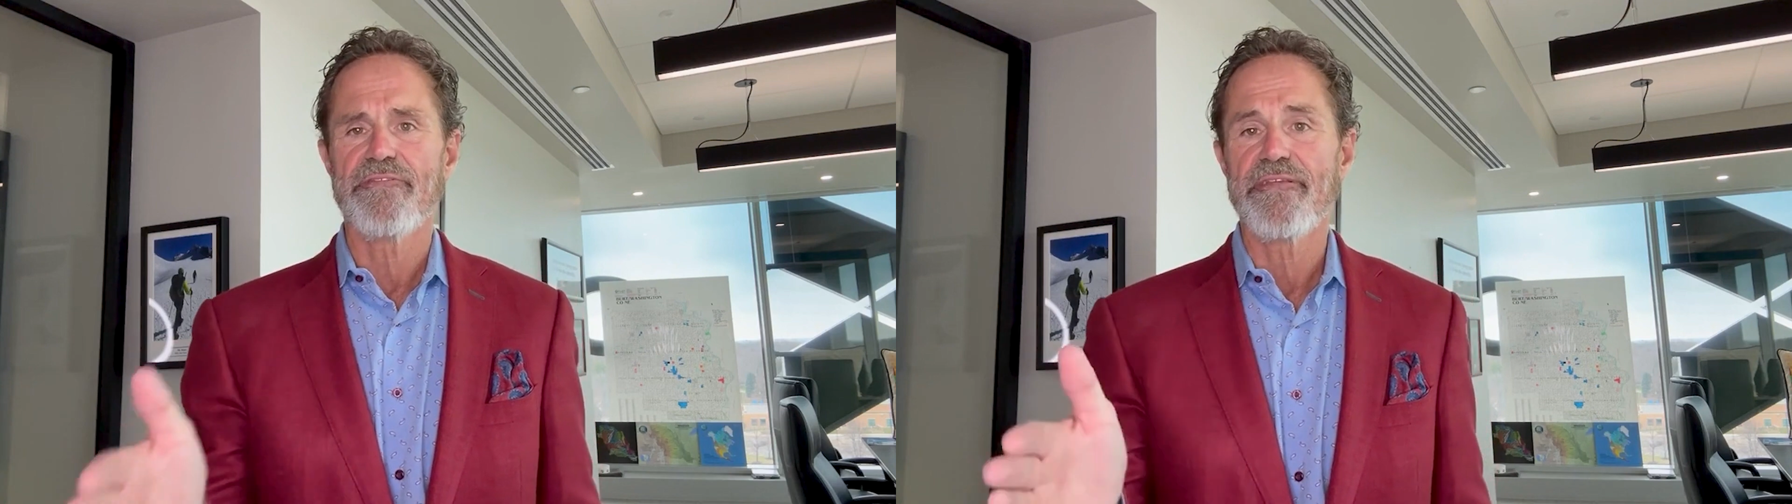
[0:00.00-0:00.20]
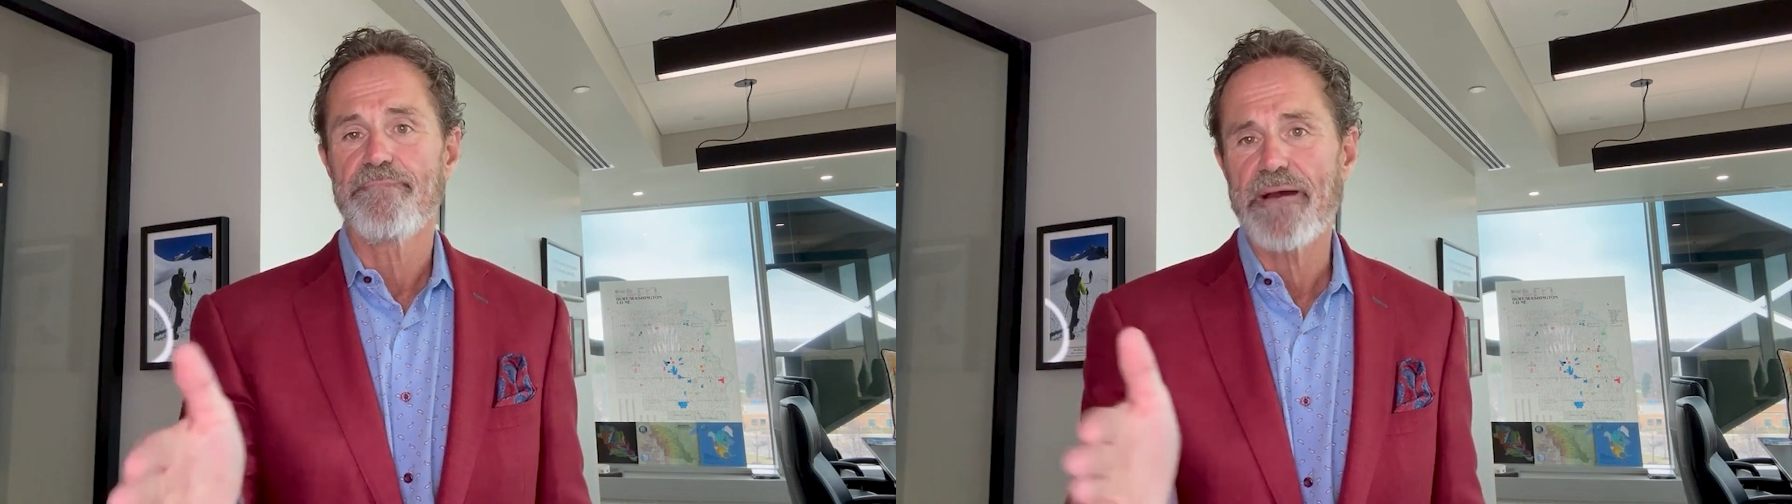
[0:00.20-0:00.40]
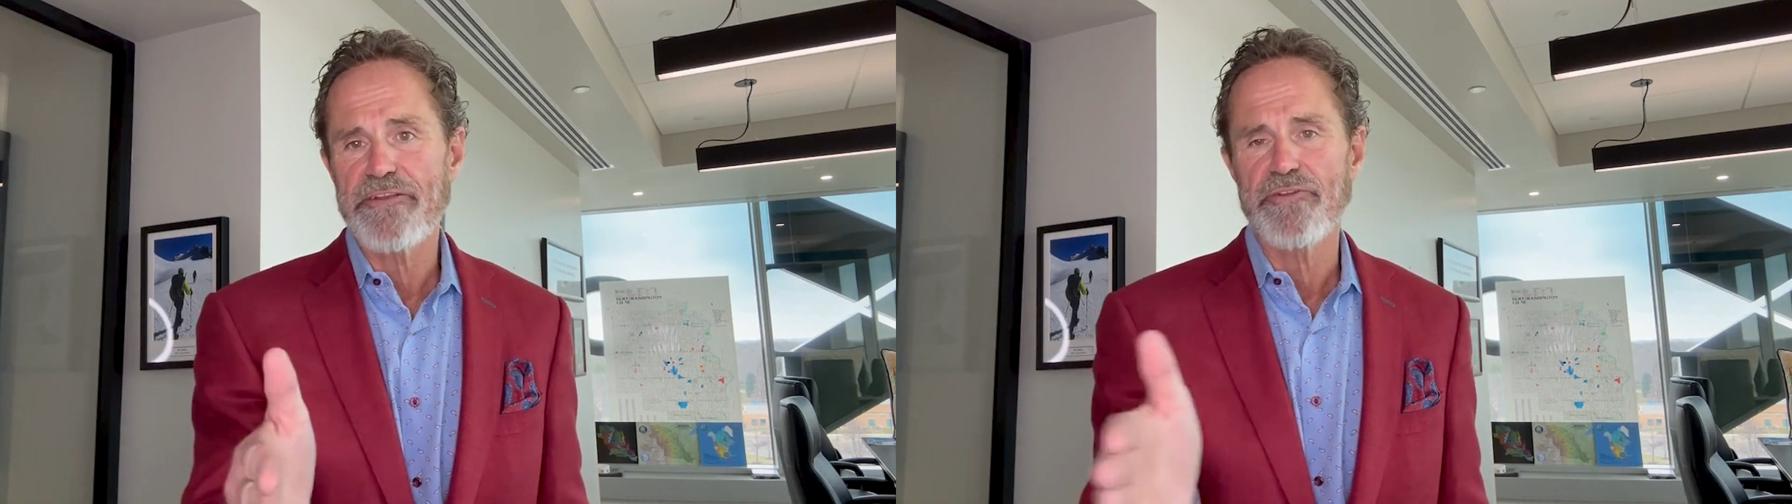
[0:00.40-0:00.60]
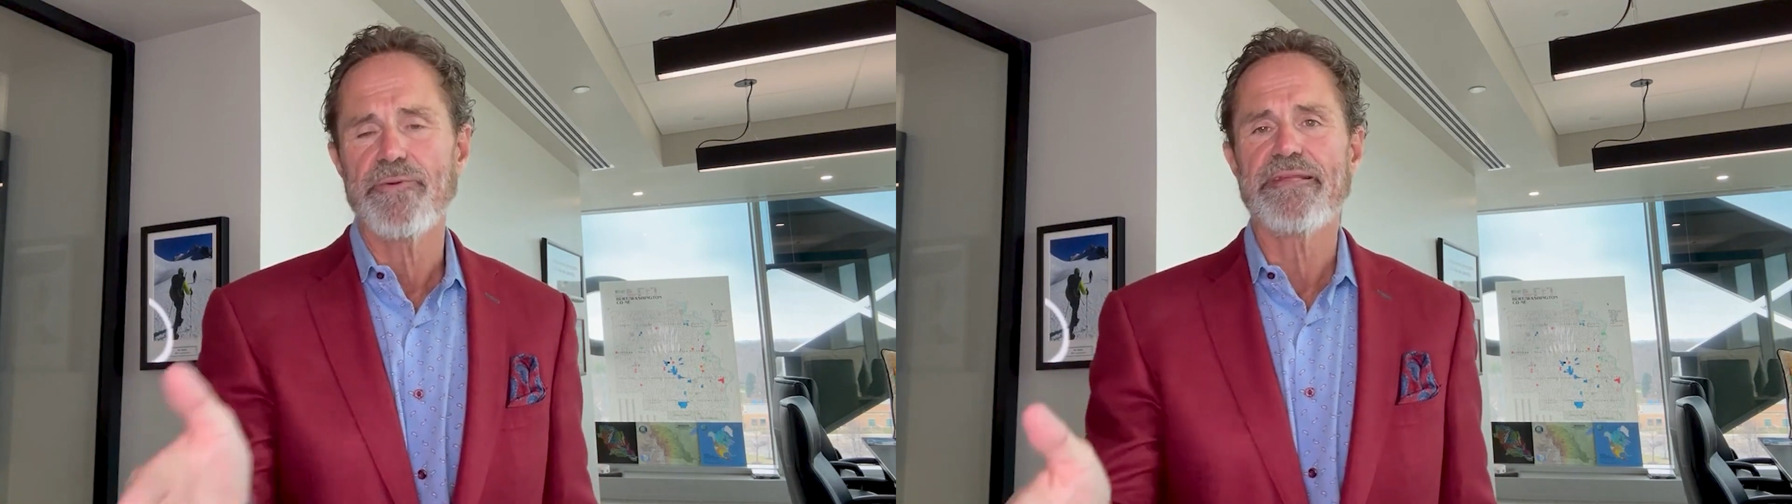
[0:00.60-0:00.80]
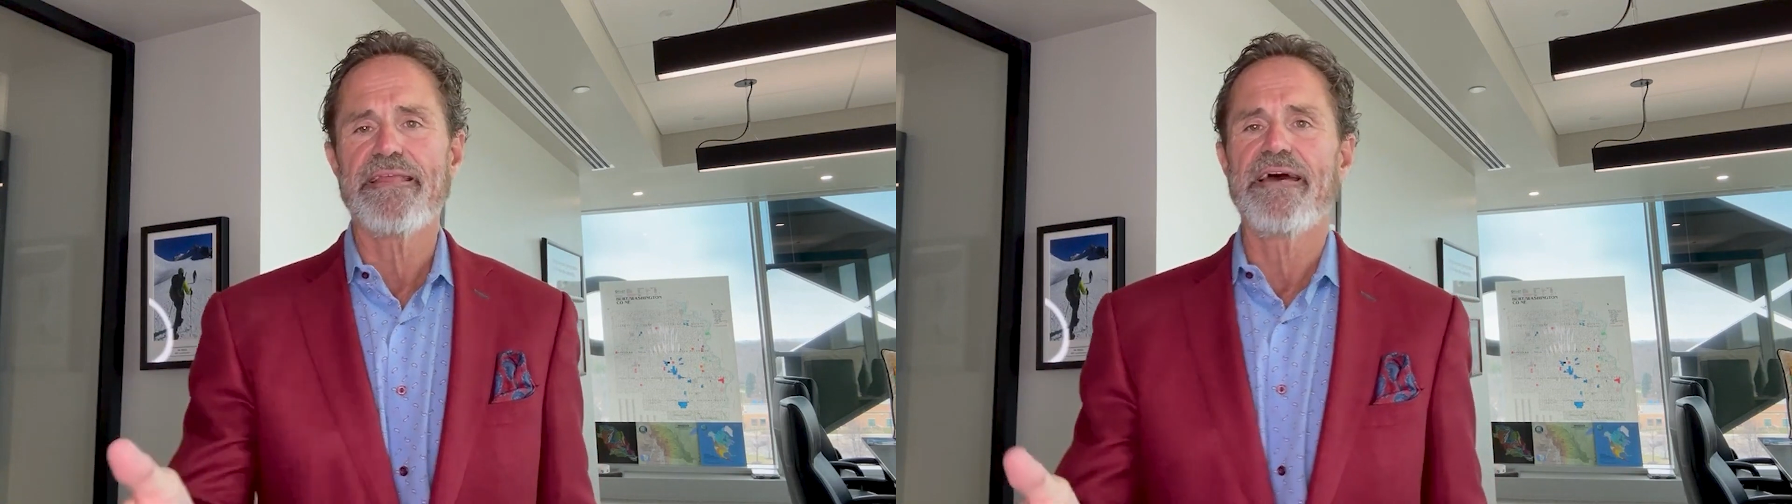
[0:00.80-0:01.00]
And by
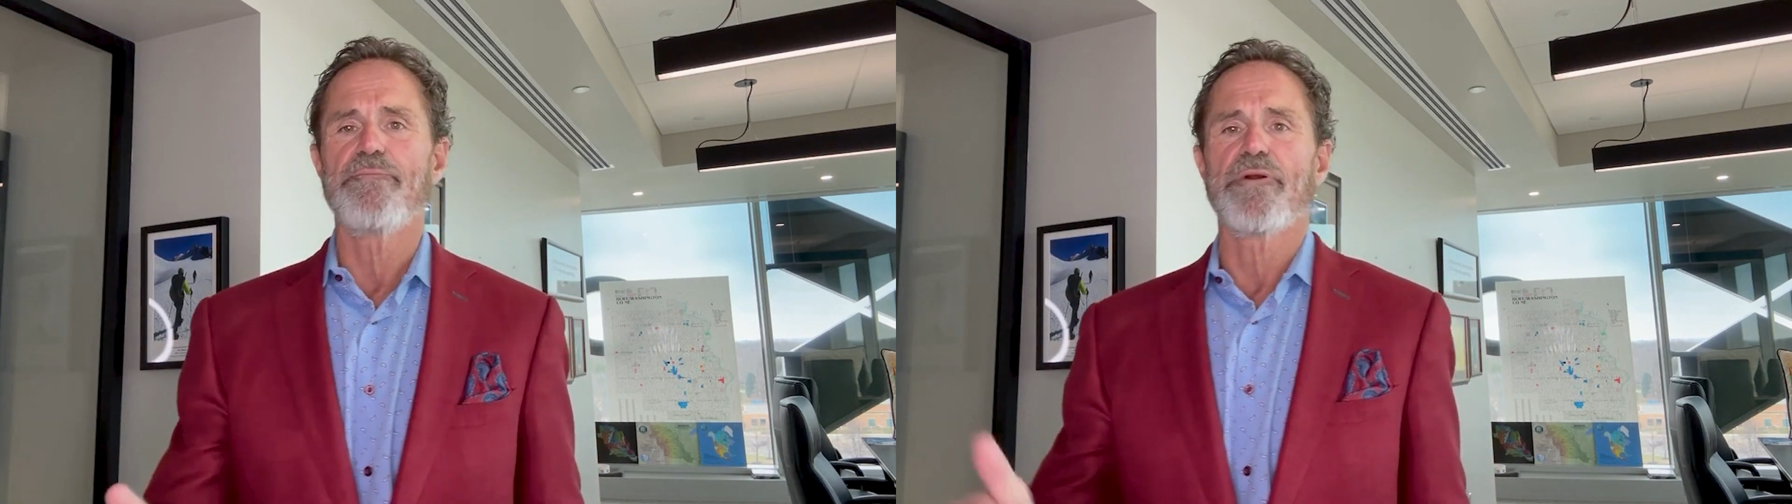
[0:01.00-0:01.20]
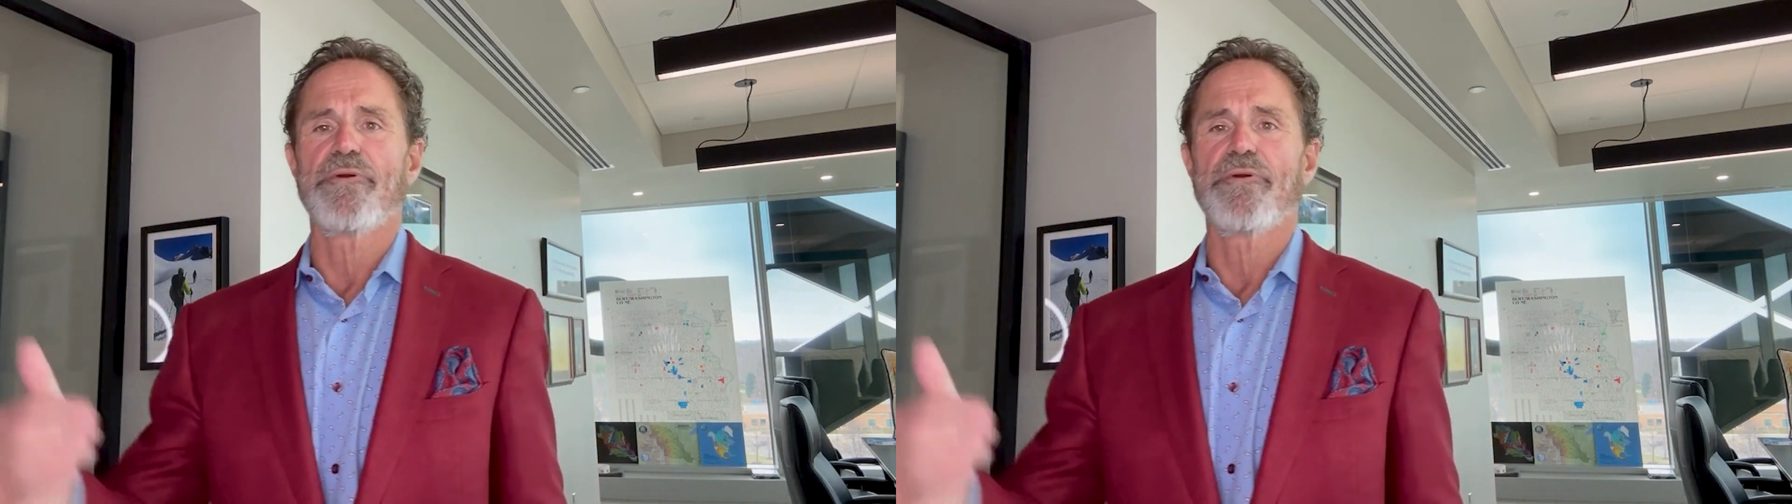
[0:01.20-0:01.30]
doing that,